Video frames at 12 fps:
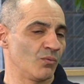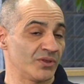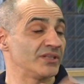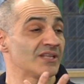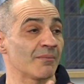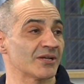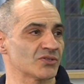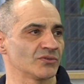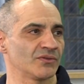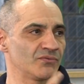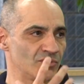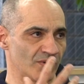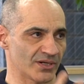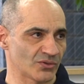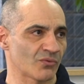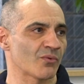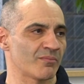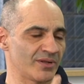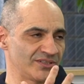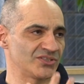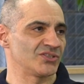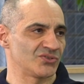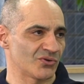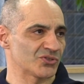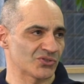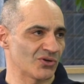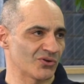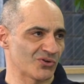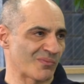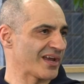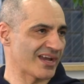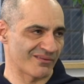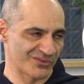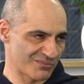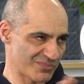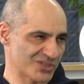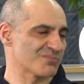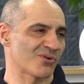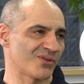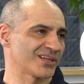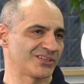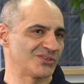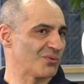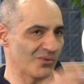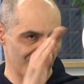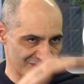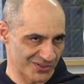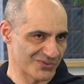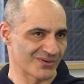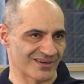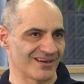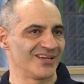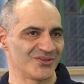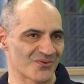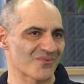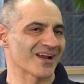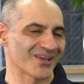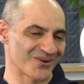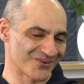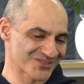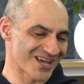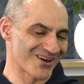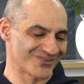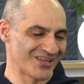Within Amazon, if you are not replenishing your stock, you might have the best product in the world, but your ranking goes down.